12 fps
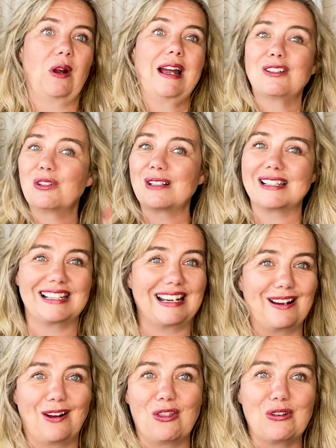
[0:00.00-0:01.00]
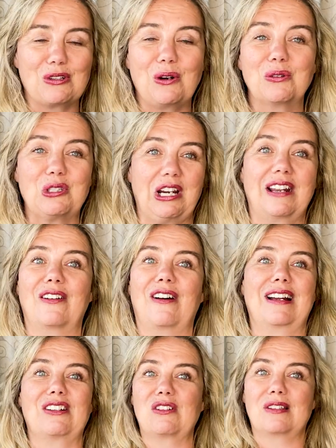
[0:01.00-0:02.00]
As you can see on this whole channel,
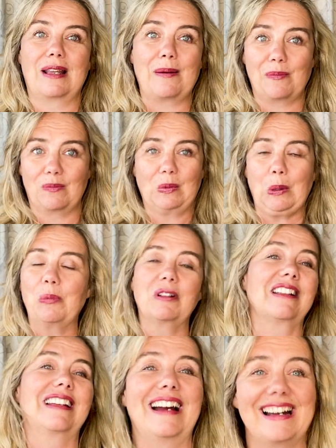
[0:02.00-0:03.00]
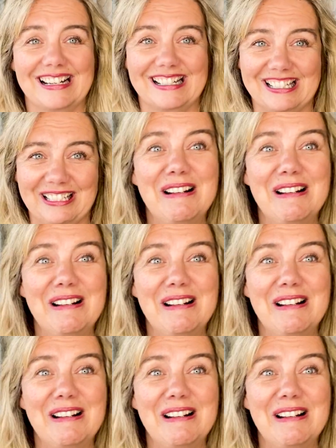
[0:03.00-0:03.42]
I just am completely honest